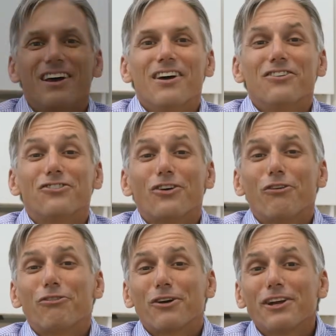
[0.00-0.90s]
So
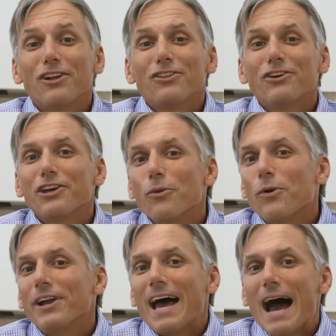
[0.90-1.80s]
if we're going to look at
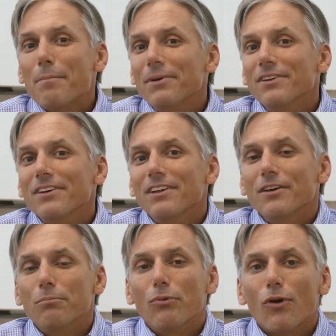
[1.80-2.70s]
what happened in
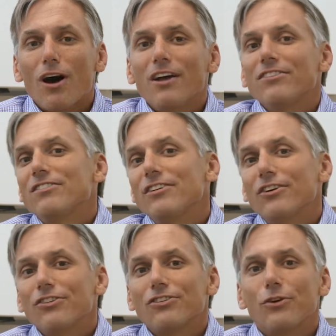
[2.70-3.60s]
the broad
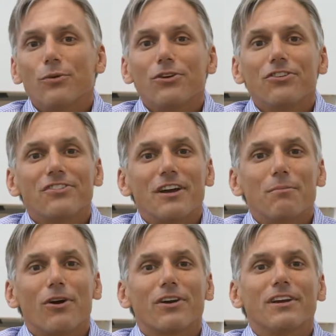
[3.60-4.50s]
Sarasota real estate
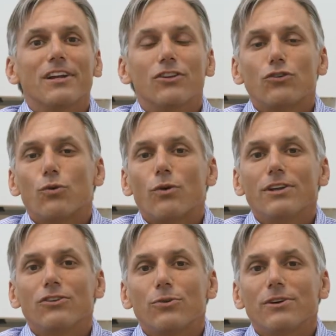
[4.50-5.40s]
market in
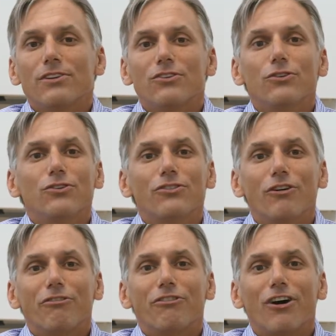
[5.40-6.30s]
2022
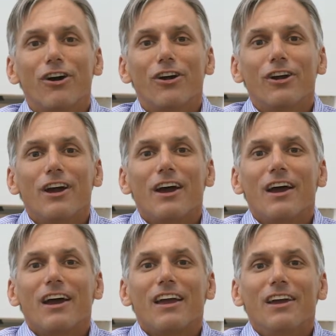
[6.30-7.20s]
so far,
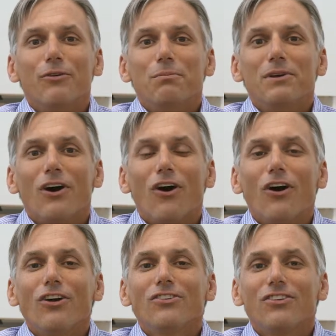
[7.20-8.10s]
it would be
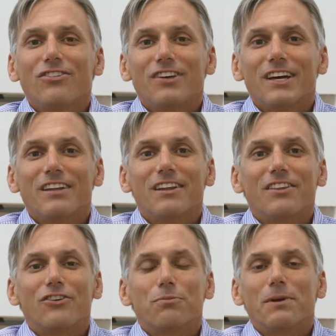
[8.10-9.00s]
hard to say that
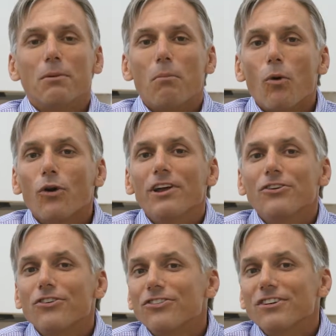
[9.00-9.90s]
there's been a more
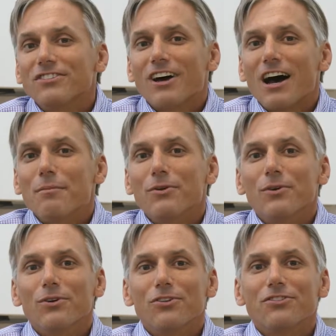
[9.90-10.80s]
interesting time in
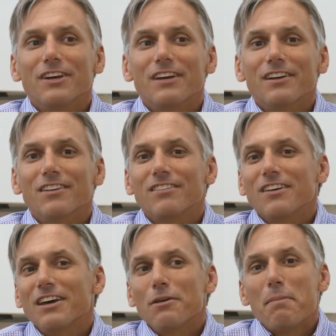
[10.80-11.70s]
real estate in,
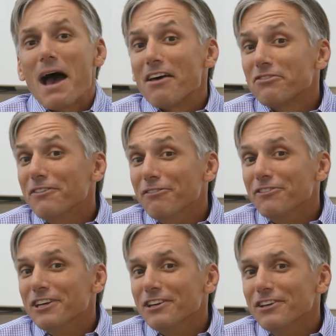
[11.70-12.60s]
say, the past
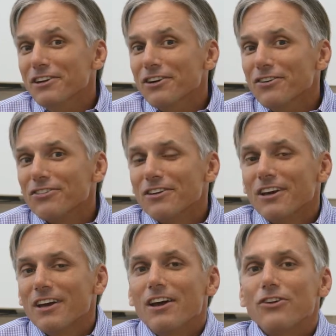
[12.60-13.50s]
15 years.
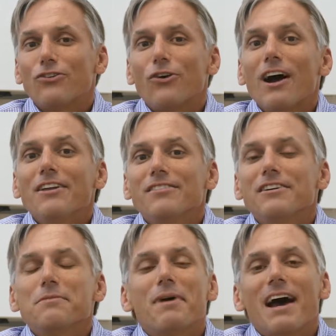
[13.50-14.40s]
Try to
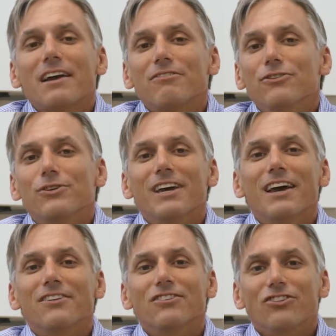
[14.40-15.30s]
think back, if you
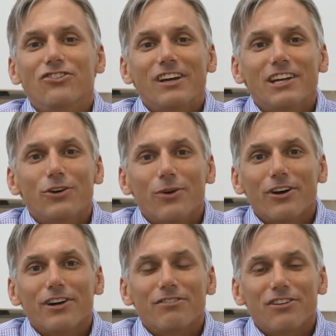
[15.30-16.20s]
can, to
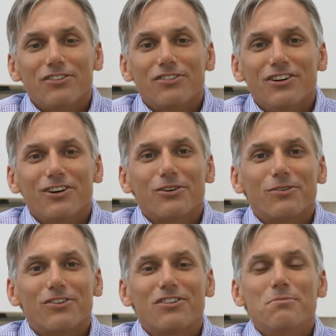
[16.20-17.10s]
January of this year,
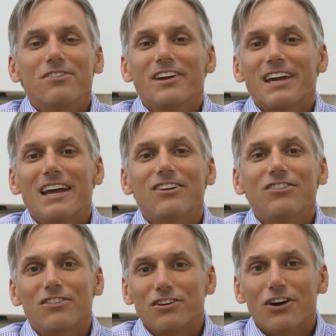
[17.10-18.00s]
which seems like
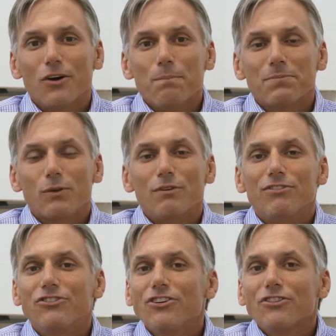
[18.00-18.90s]
ages ago.
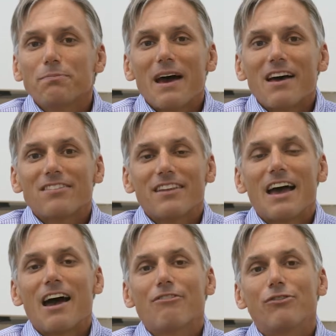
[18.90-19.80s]
We've just passed the
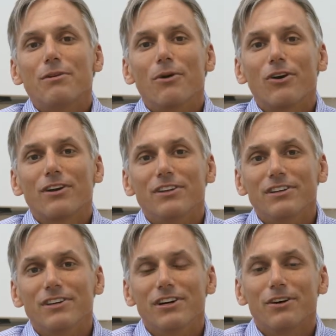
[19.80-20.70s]
halfway mark in the
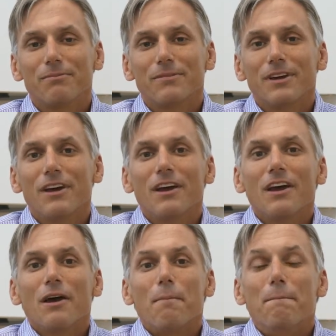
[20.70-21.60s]
year.
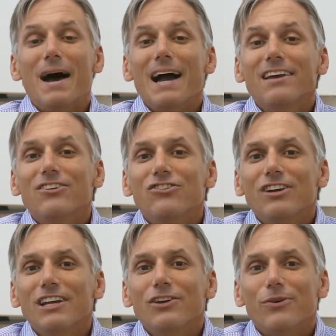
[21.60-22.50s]
Back in
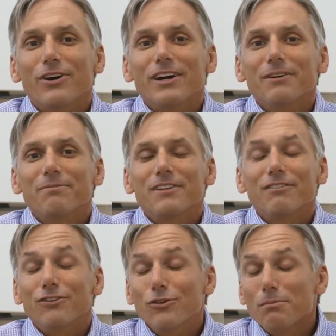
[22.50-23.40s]
January,
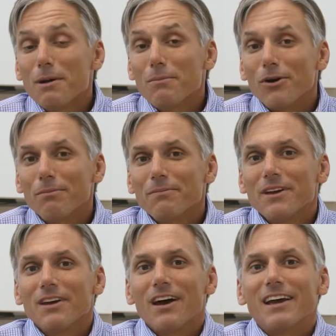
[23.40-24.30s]
if you remember,
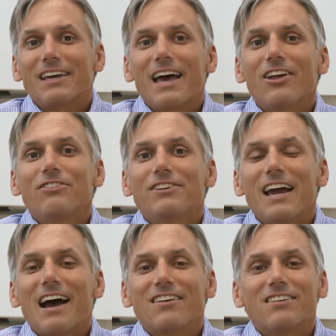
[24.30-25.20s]
a gallon of
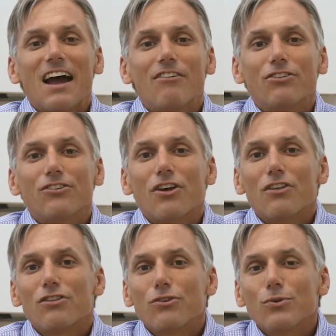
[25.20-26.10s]
gas averaged
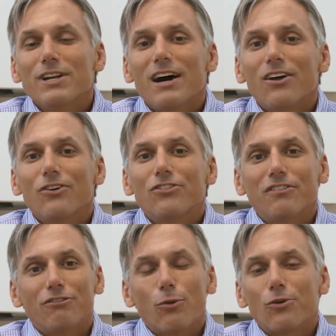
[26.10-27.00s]

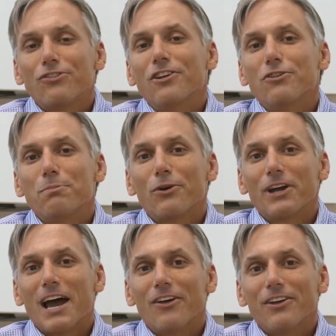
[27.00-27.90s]
$3.04 per
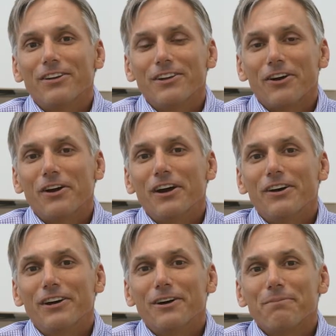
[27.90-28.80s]
gallon in our
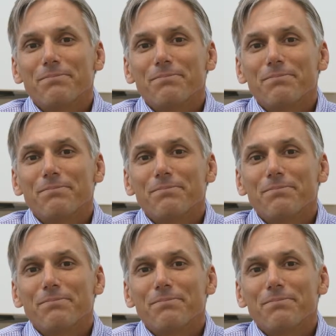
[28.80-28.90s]
area.